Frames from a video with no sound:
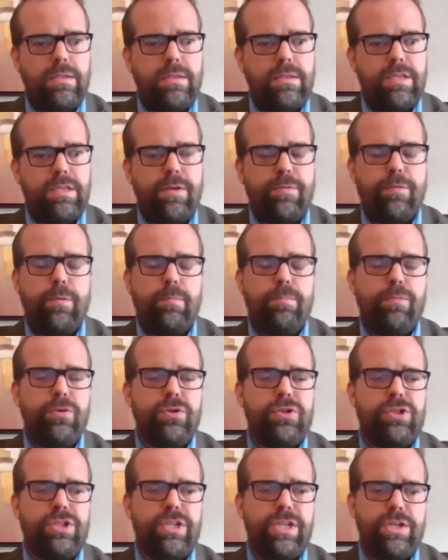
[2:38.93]
Different
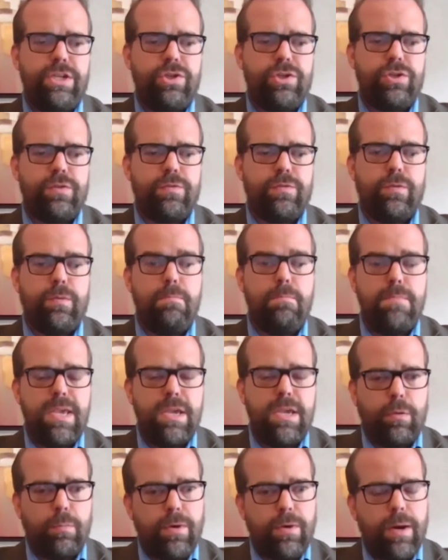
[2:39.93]
procedures for
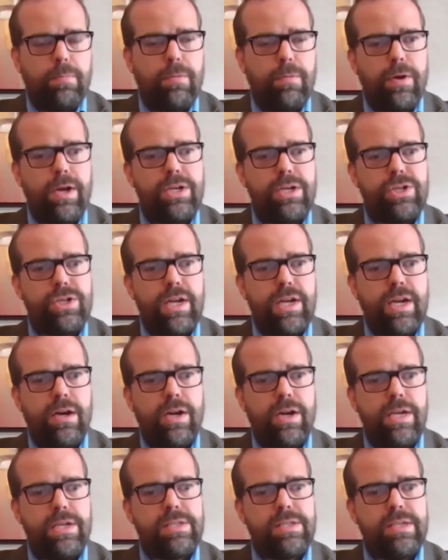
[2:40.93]
meal preparation
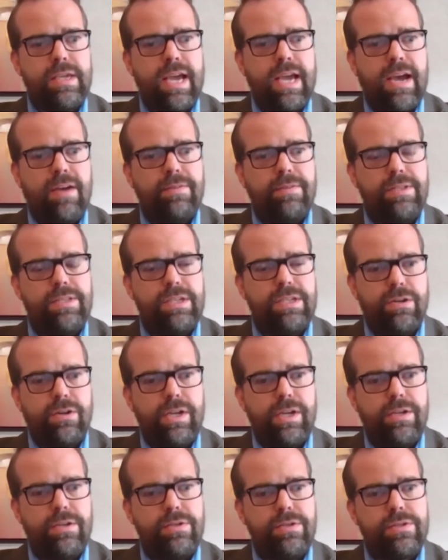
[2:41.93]
areas and
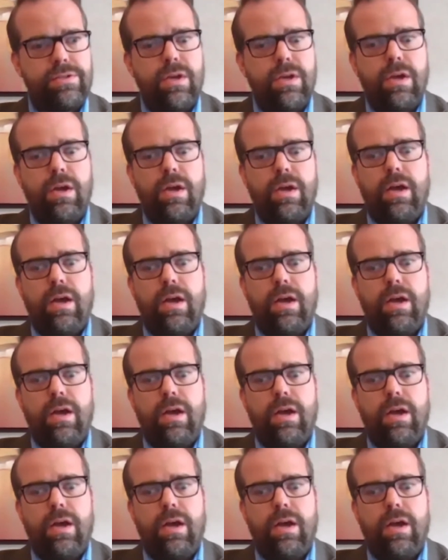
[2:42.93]
cafeterias.